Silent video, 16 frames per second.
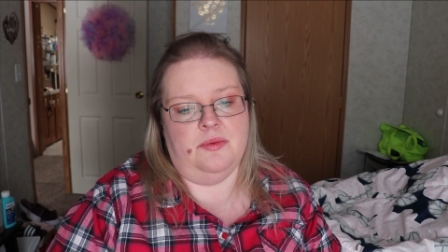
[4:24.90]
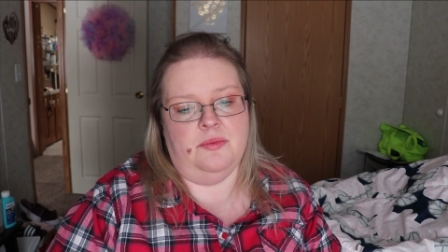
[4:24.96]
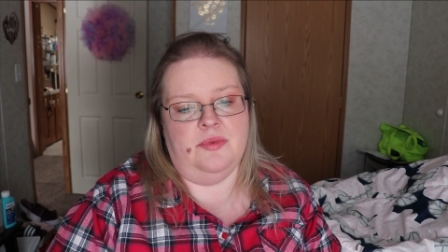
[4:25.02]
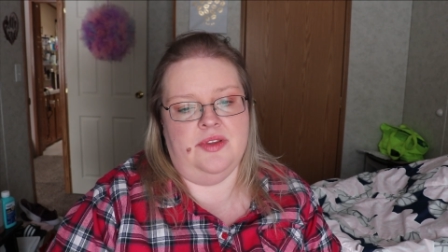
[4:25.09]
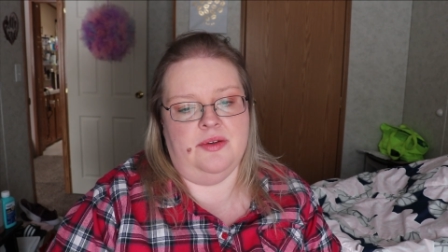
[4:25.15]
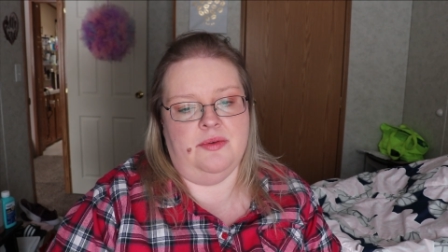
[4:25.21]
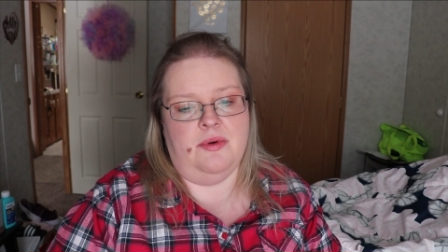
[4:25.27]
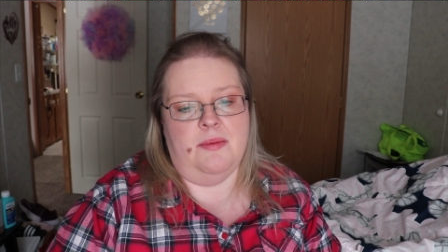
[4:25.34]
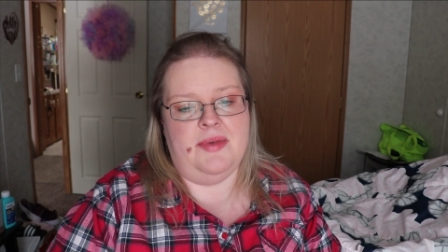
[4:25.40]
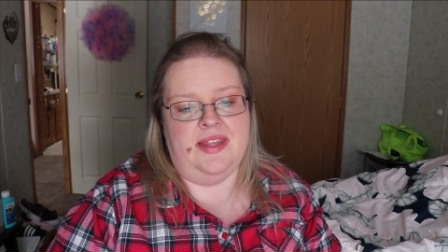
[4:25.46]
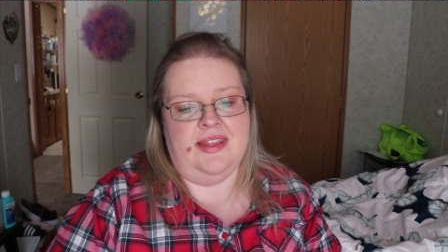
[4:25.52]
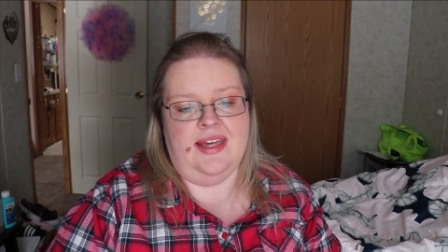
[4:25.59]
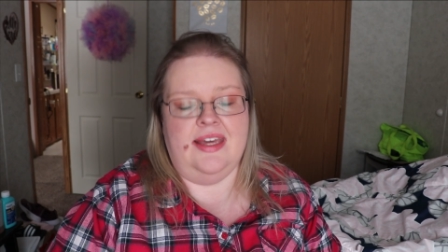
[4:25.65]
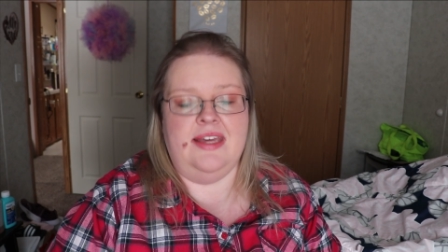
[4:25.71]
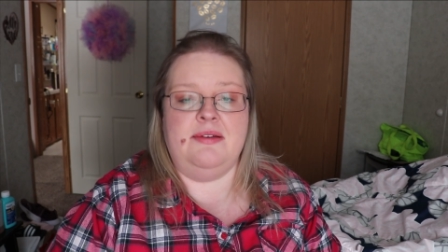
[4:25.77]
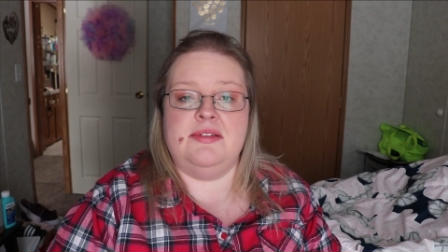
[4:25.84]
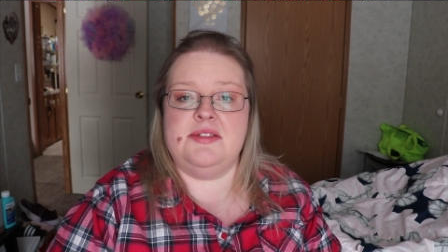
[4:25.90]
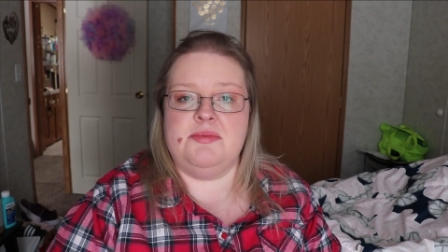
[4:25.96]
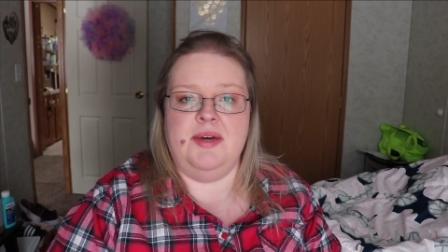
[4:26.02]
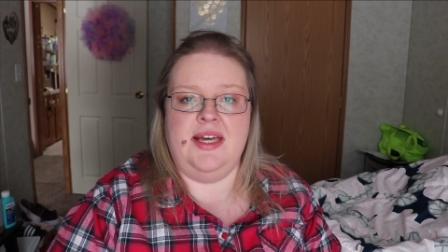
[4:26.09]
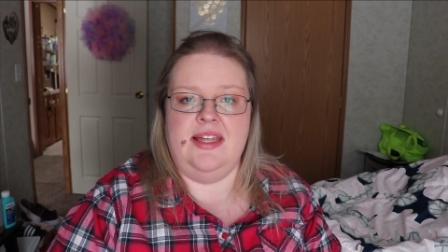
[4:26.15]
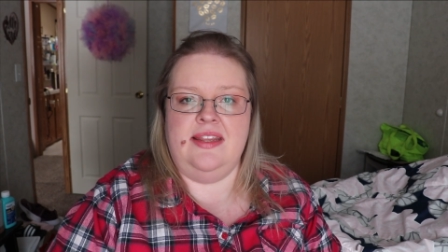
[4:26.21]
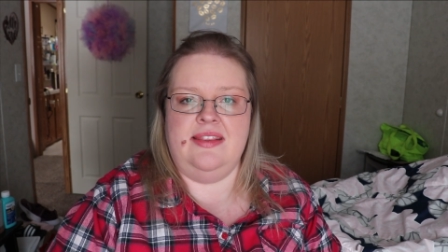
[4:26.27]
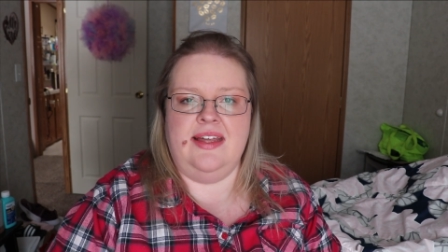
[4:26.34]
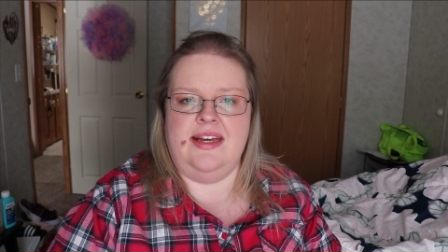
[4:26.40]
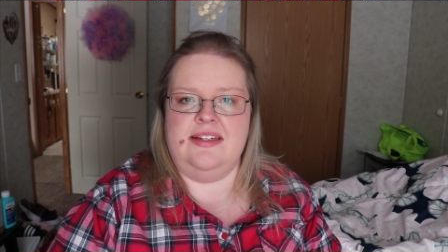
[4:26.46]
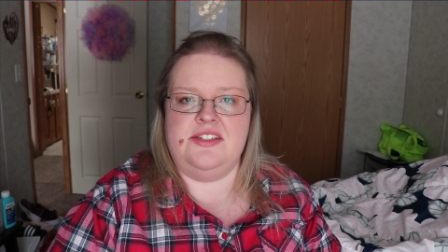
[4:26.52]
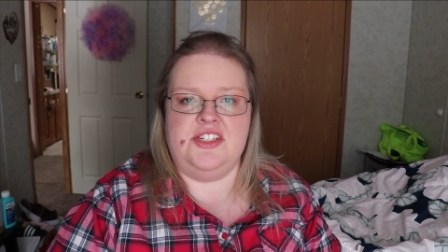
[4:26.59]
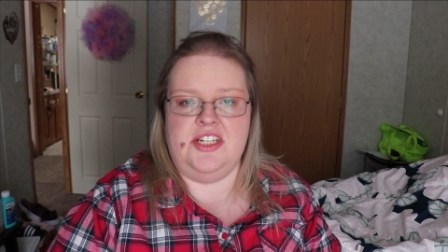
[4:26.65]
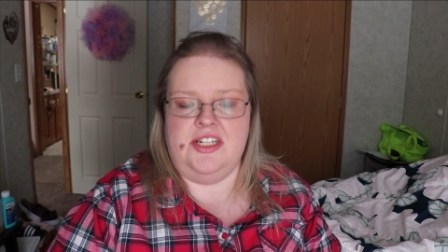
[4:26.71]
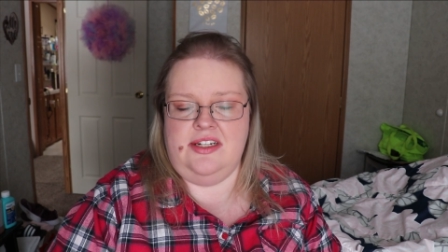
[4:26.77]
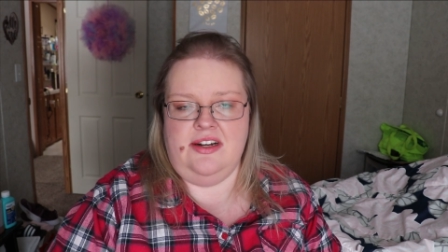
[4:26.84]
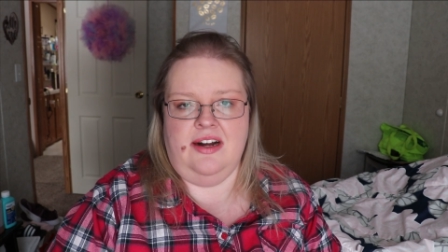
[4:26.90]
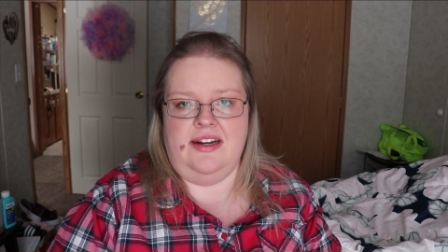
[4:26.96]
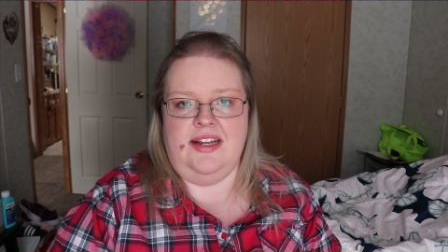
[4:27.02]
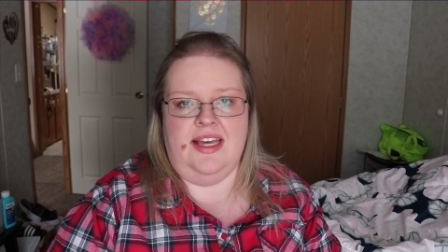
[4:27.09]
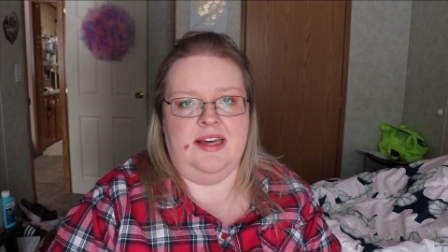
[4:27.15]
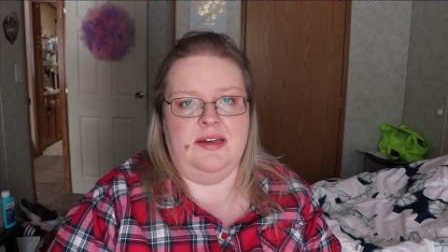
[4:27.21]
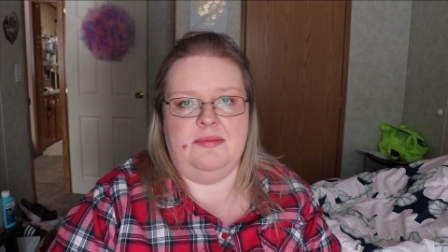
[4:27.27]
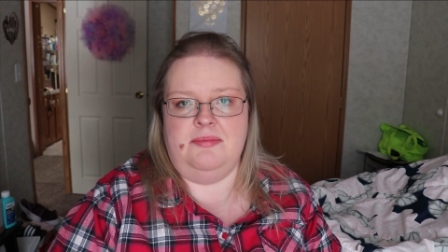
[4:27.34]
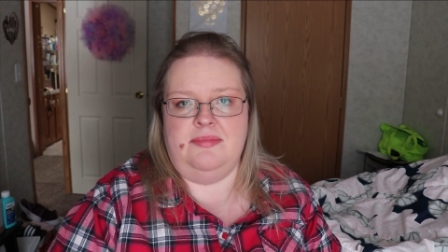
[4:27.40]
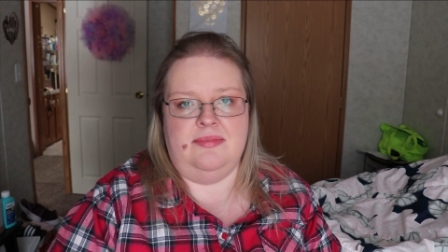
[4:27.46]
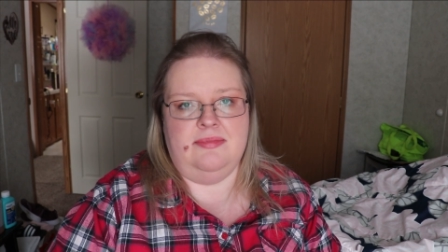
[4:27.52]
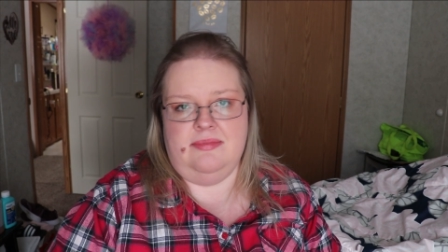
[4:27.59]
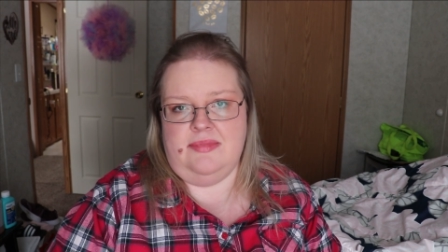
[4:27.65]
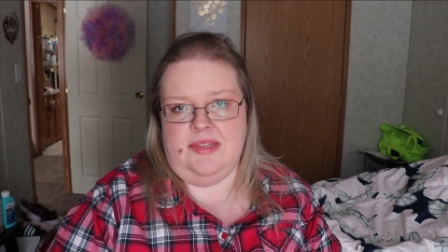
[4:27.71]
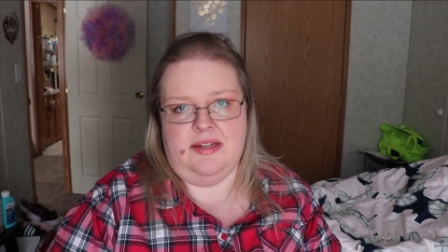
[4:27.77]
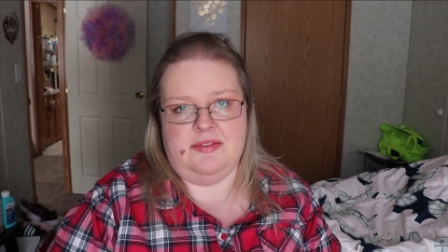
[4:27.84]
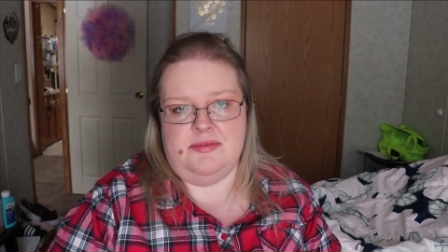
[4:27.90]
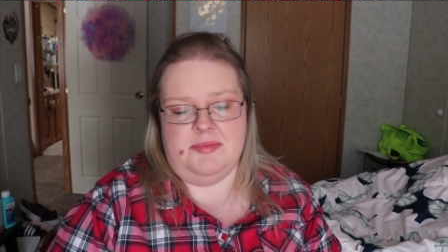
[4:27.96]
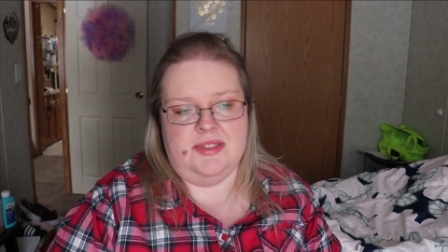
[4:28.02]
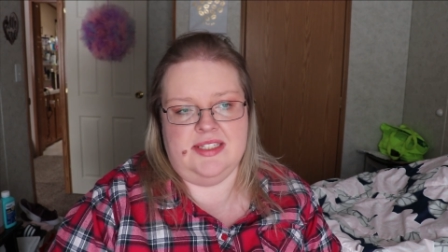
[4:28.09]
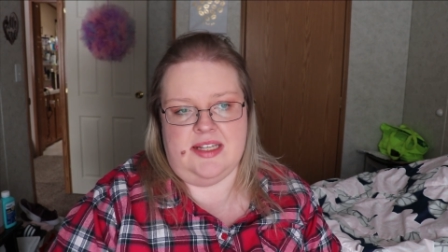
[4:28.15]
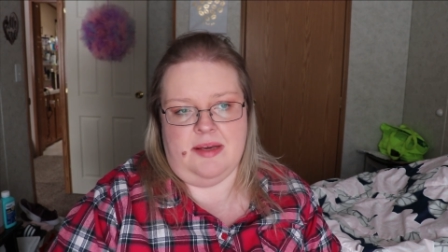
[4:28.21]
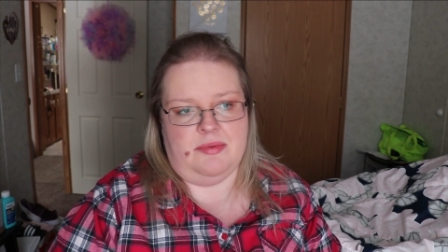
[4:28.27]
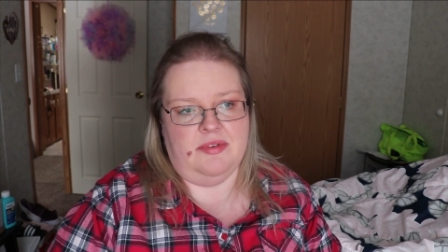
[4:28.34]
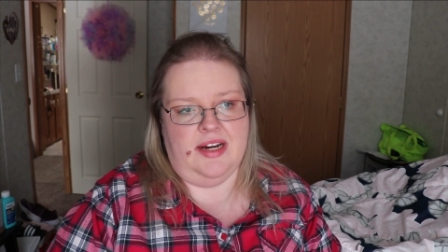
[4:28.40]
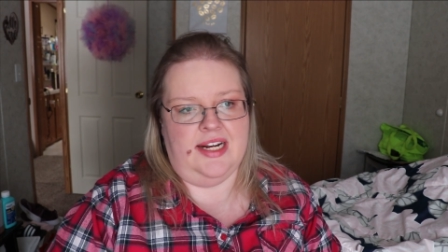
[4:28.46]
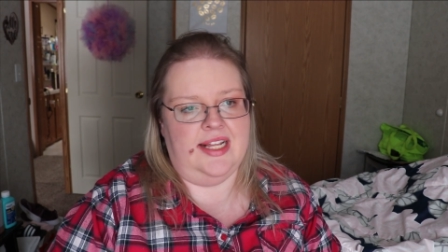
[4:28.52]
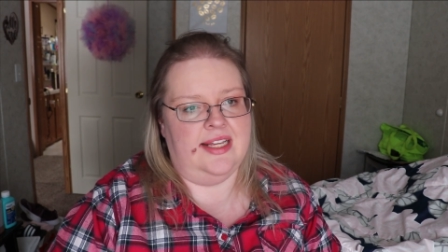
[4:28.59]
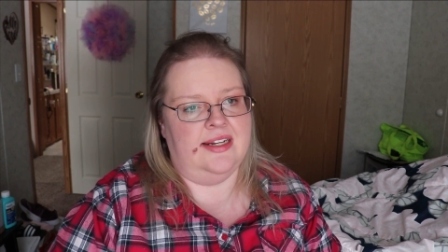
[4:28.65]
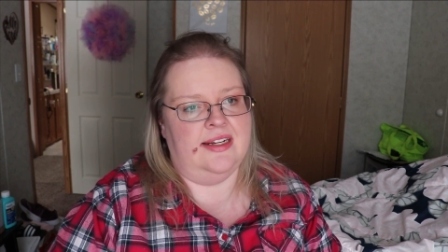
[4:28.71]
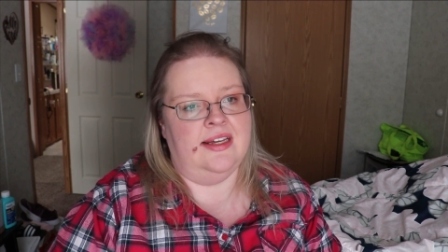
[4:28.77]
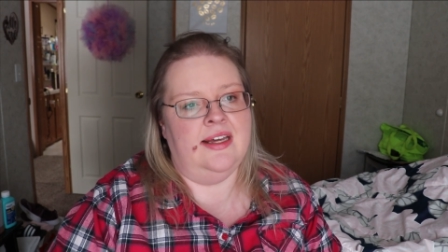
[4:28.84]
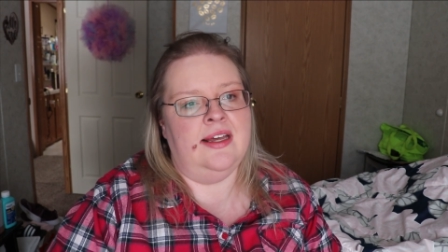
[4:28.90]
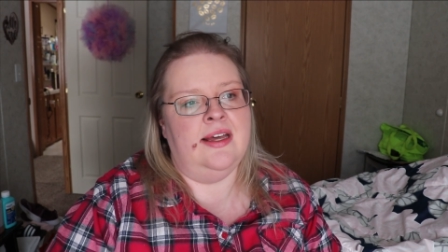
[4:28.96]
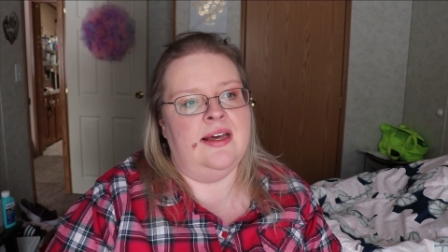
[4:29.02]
with a woman that he was with that cheated on him. They've been separated.